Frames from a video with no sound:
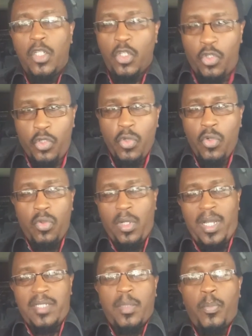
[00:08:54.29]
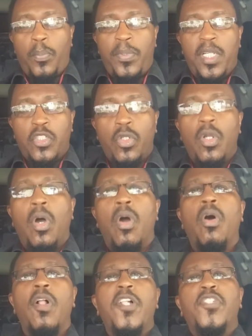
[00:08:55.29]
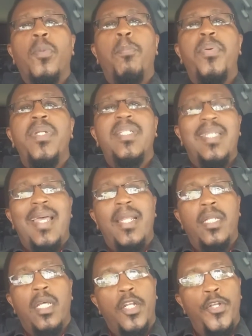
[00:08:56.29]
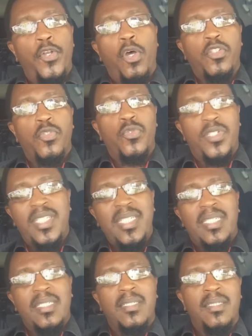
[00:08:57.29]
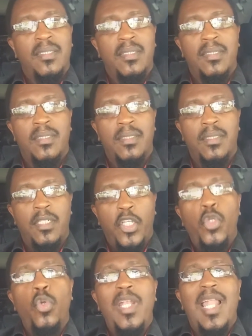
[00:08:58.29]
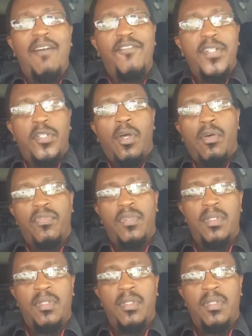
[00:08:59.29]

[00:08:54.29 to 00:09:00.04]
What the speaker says: you, as a population, also pretend not to see. You laugh it off.